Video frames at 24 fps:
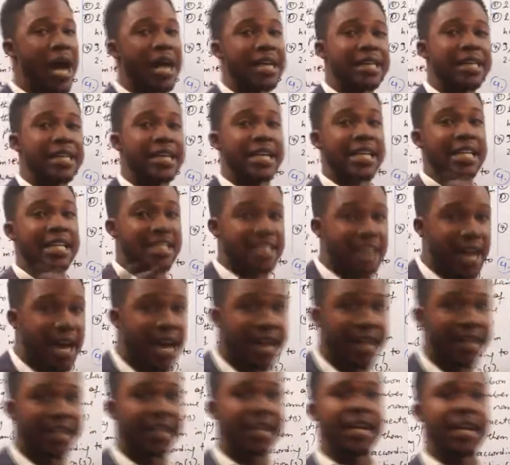and
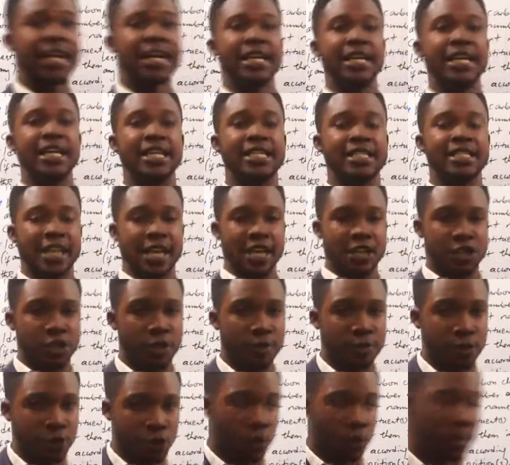ethyl is a
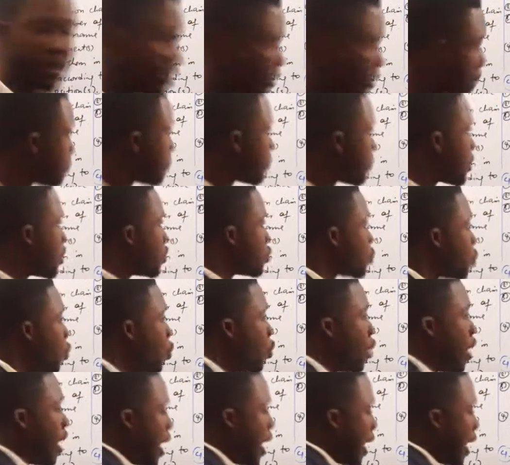substituent. So